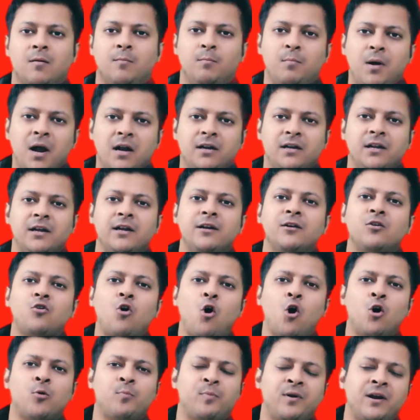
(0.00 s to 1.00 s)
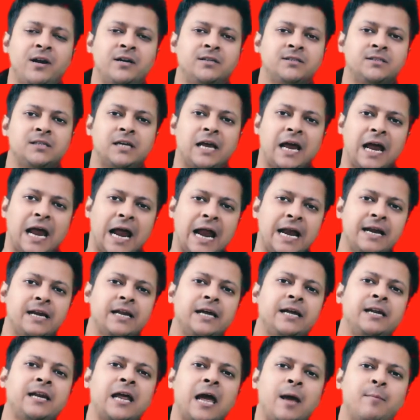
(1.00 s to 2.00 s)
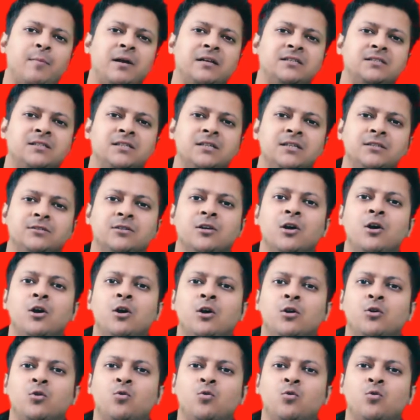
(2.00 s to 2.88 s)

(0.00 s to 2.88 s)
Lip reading: But in corporates and in MNCs,